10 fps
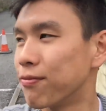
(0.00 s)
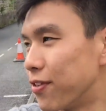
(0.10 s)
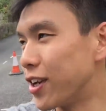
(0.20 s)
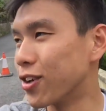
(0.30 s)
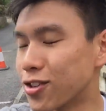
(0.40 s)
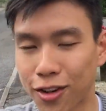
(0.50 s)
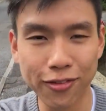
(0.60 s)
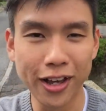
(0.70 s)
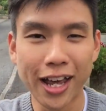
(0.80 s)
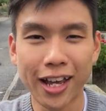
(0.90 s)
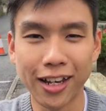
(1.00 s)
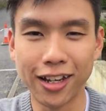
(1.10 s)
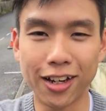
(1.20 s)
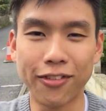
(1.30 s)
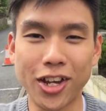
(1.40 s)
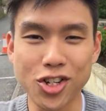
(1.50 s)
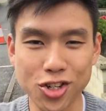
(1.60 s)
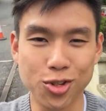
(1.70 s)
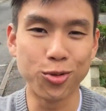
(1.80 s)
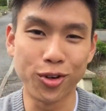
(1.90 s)
videos of League of
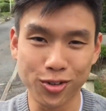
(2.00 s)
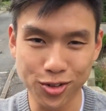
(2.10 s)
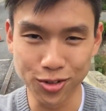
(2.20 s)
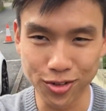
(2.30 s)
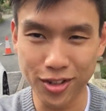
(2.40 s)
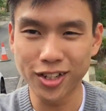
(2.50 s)
Angels real soon.